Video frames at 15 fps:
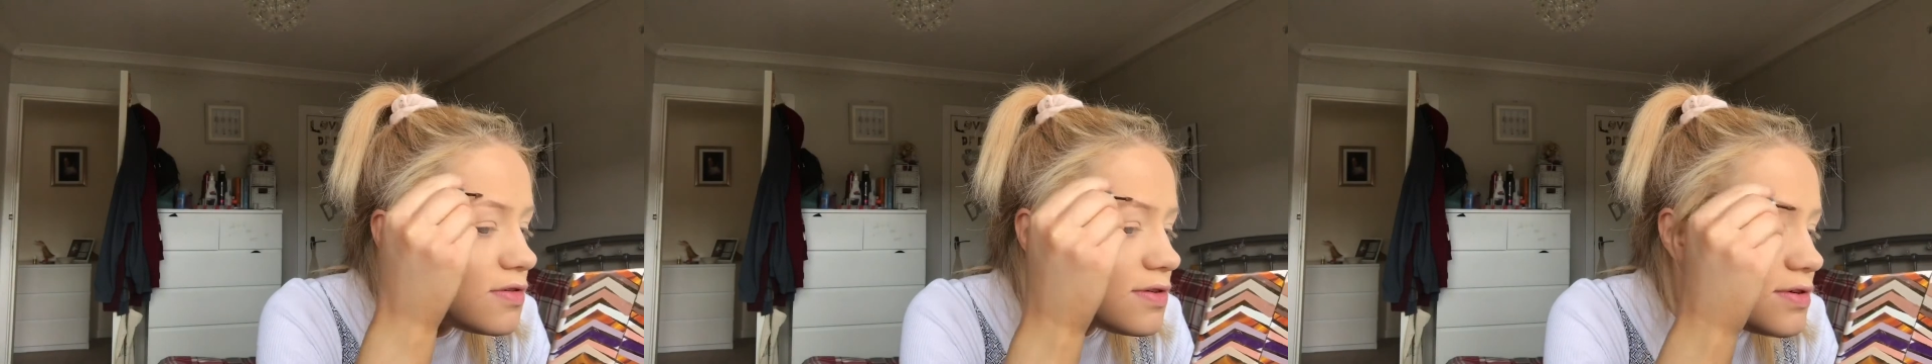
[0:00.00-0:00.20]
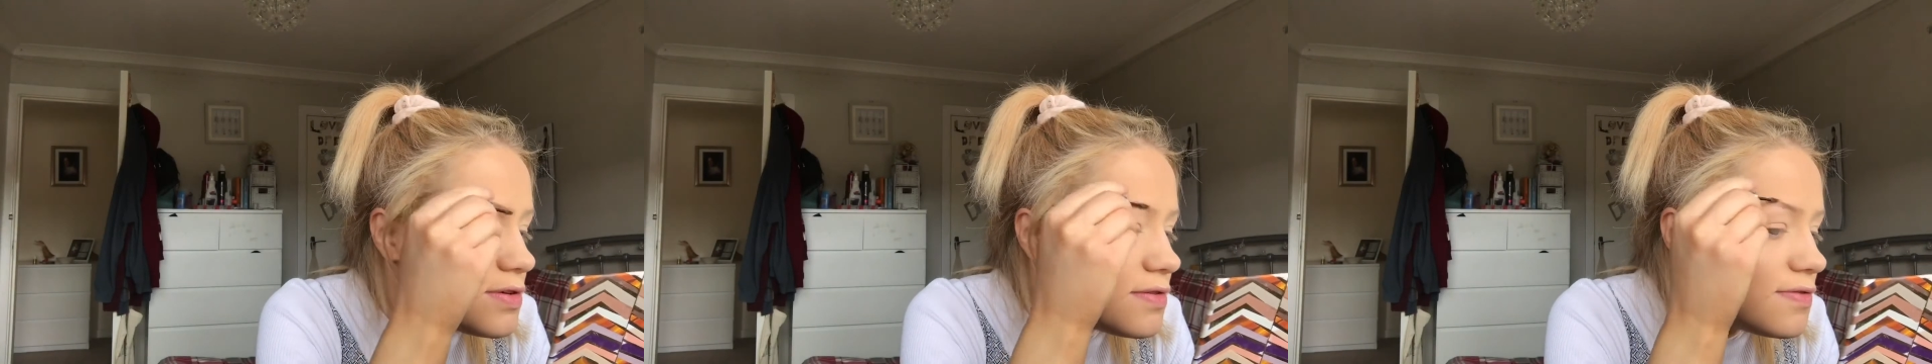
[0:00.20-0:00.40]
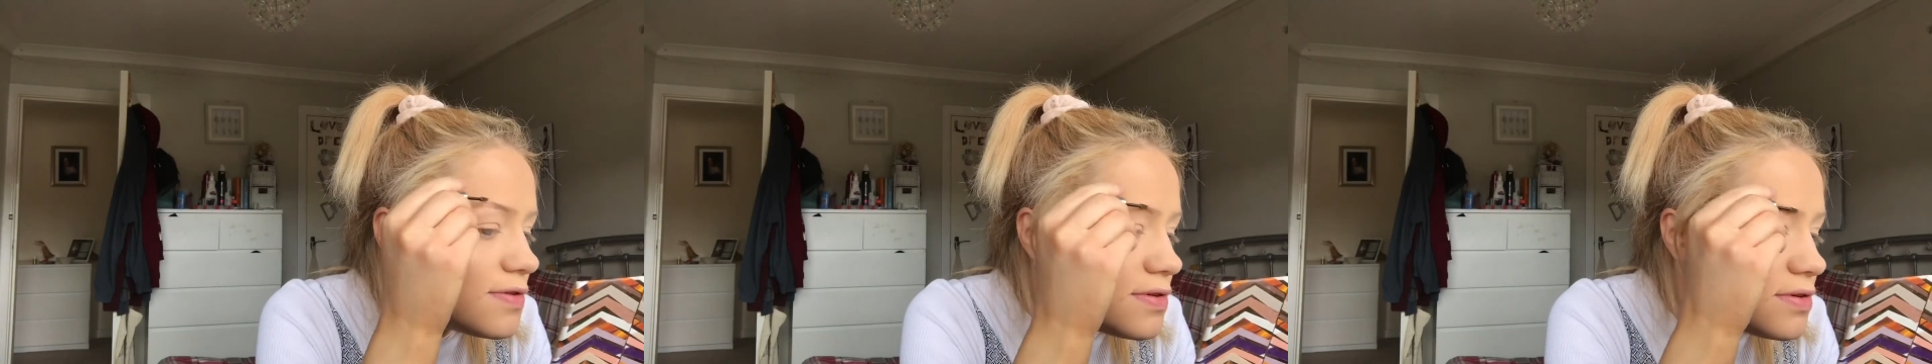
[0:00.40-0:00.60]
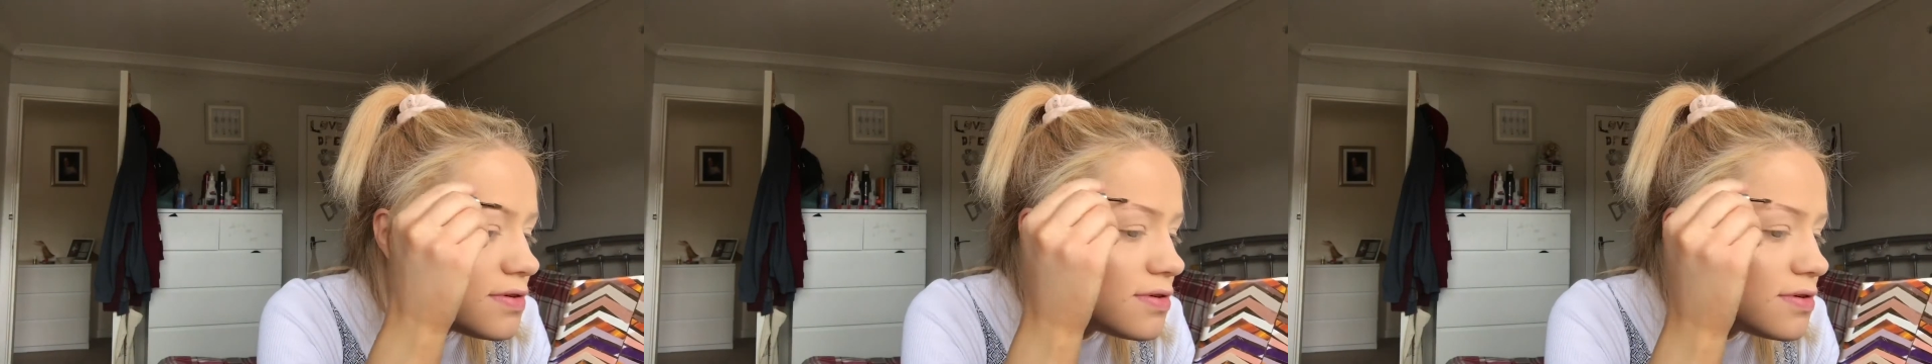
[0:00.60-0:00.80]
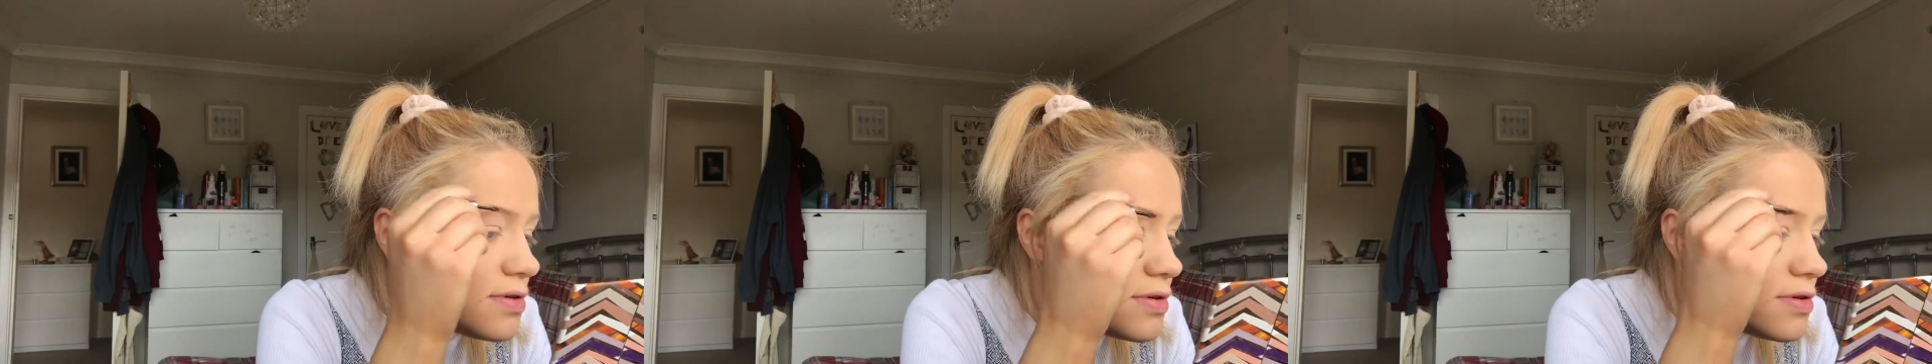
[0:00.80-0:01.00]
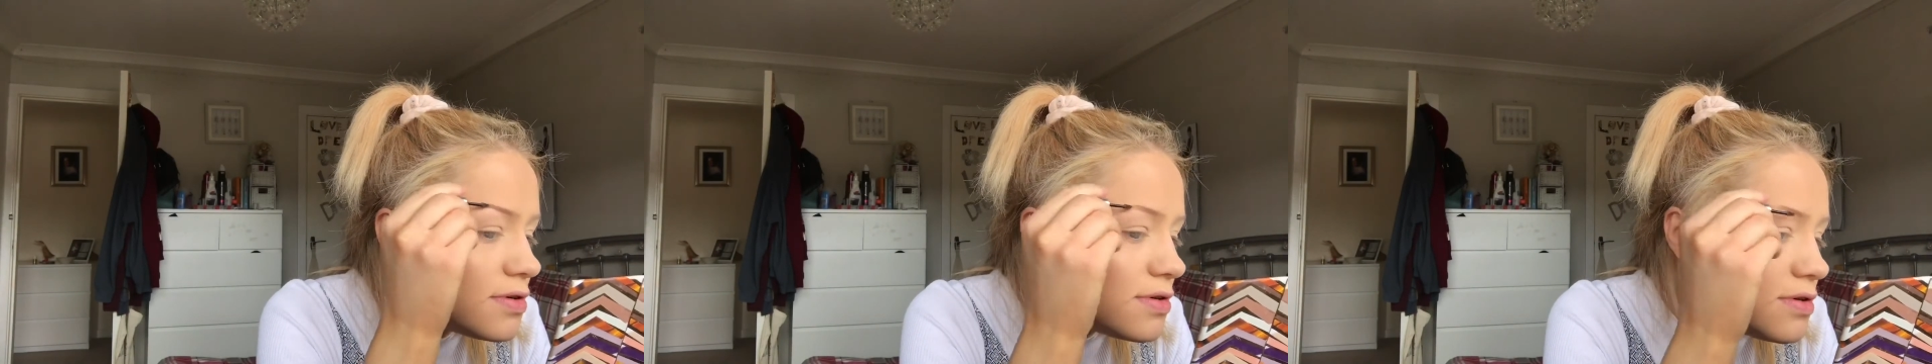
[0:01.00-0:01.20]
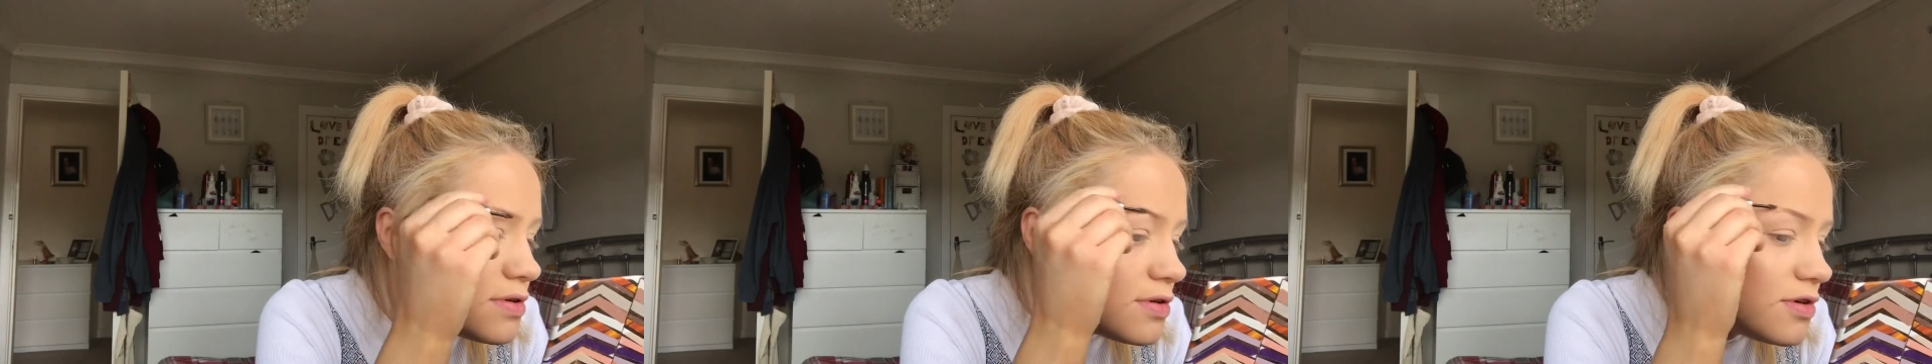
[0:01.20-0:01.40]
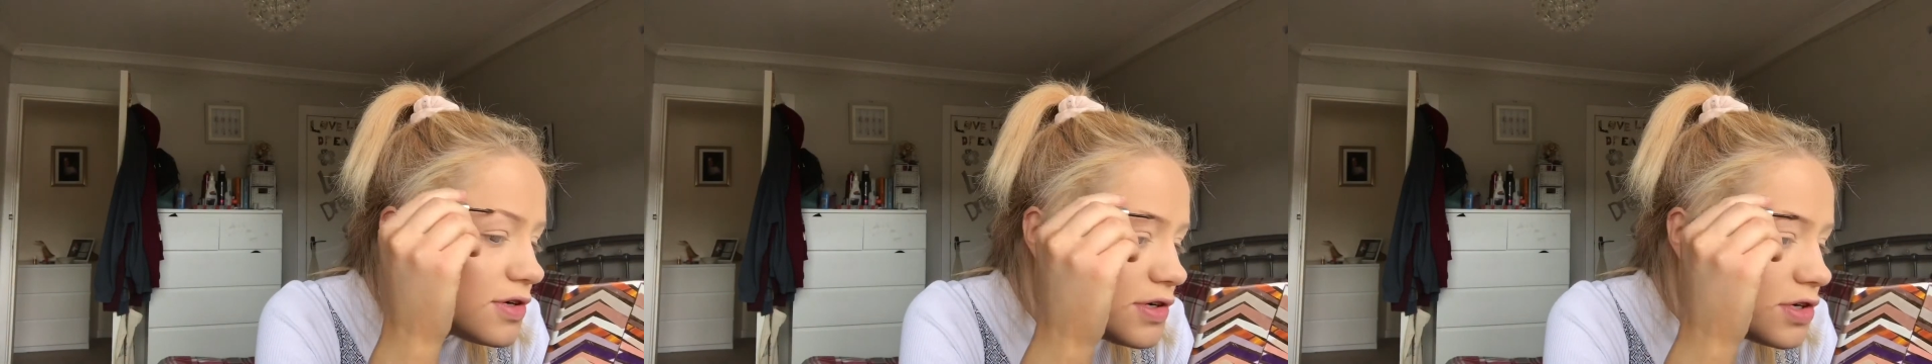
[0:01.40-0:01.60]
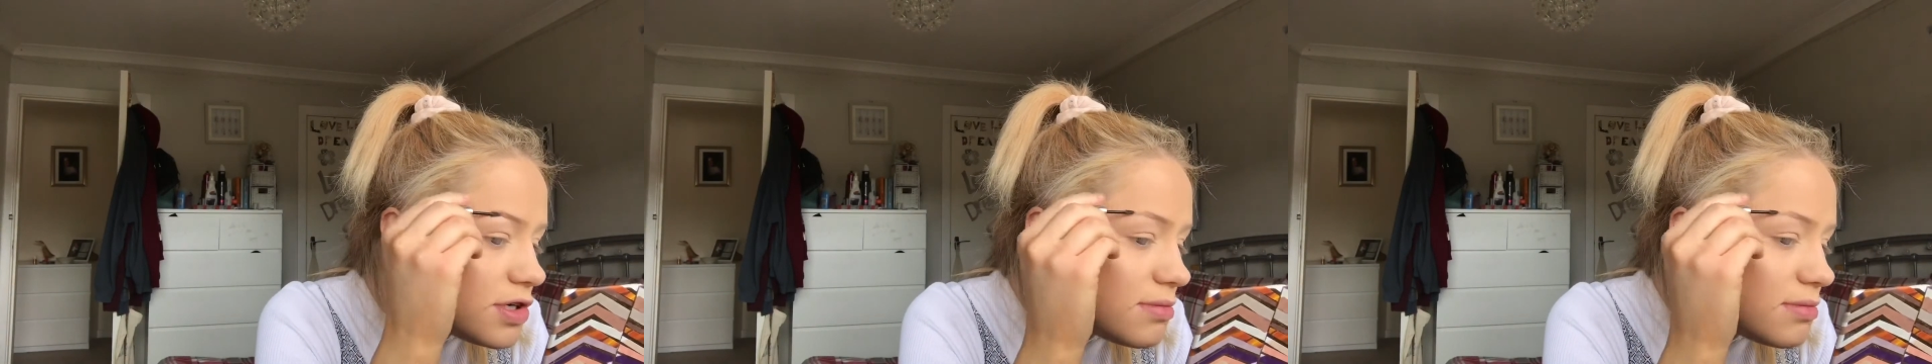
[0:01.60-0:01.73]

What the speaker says: to sort of show